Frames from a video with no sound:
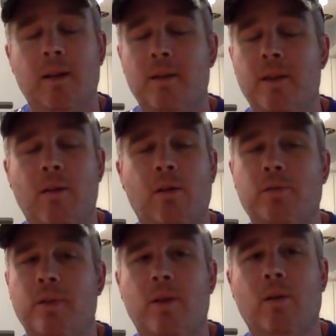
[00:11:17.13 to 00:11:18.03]
they all
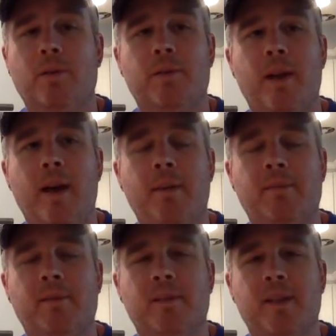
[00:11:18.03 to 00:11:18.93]
they all
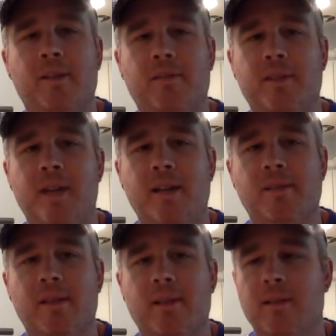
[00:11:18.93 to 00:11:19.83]
absolutely taste
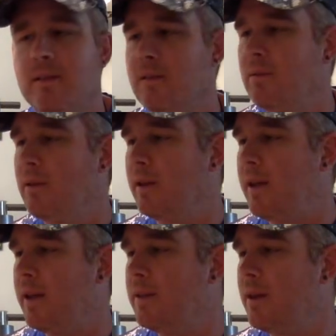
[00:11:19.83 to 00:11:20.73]
fantastic
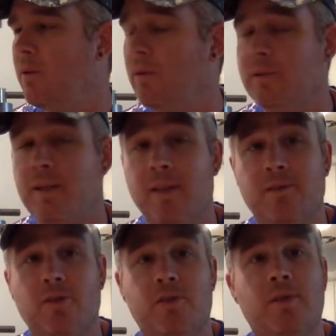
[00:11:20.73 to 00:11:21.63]
and they all
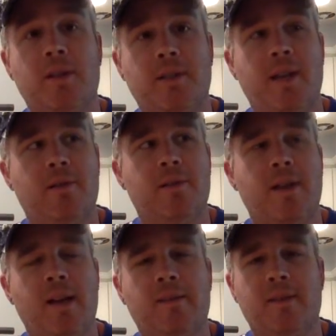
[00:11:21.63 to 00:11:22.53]
taste just like tater
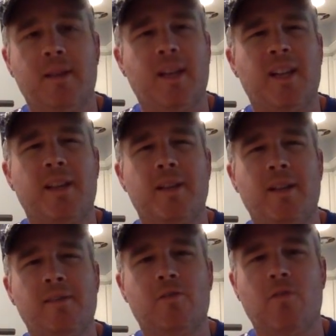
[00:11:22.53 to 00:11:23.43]
tots and they got that
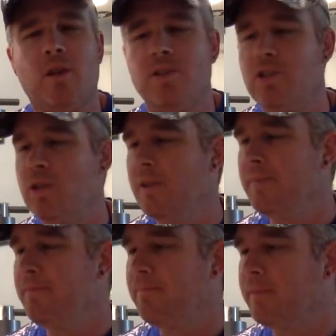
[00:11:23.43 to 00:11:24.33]
nice crunch
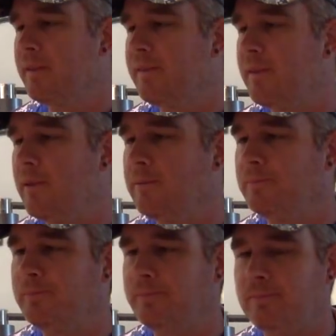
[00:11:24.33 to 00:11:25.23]
so,
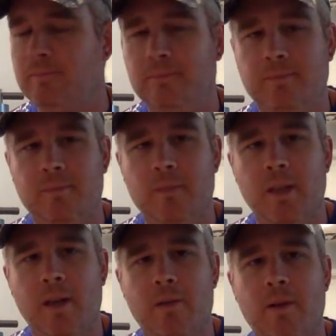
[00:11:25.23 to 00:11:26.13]

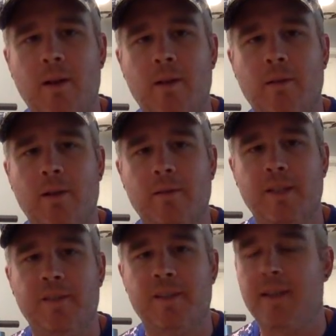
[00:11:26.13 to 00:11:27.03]
you know, I'll, I'll
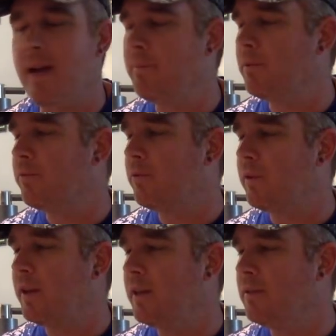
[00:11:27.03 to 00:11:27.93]
leave it at that
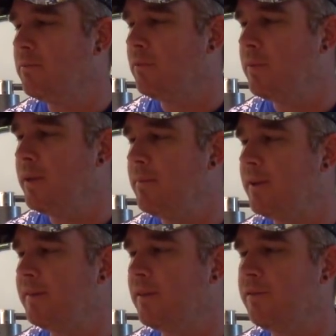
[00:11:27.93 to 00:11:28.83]
before I repeat
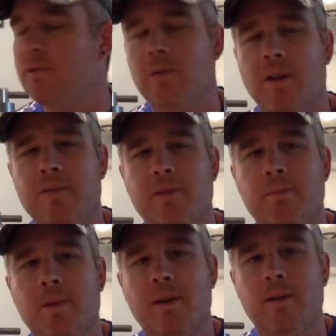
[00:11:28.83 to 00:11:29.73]
myself too
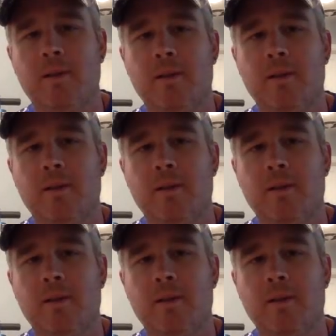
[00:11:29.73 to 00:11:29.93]
often. But